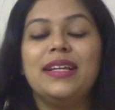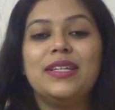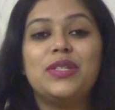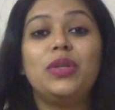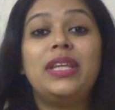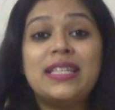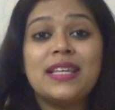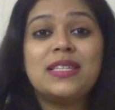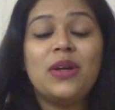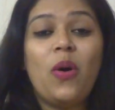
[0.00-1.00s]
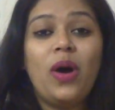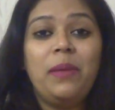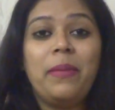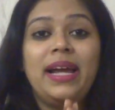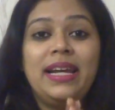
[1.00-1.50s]
So this is the
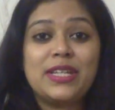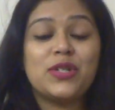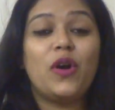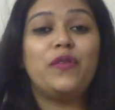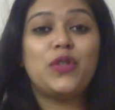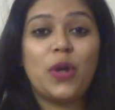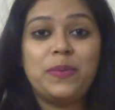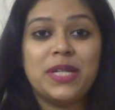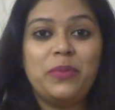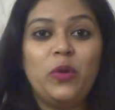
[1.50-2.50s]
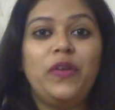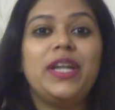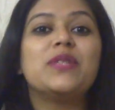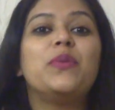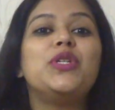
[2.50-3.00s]
all my list of top ten
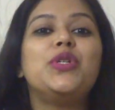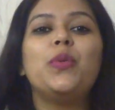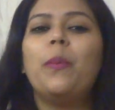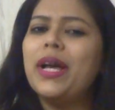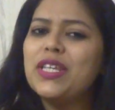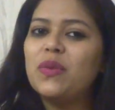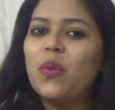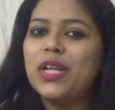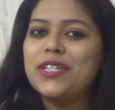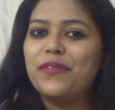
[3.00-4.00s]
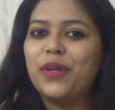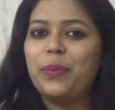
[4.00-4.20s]
movies which you must watch if you're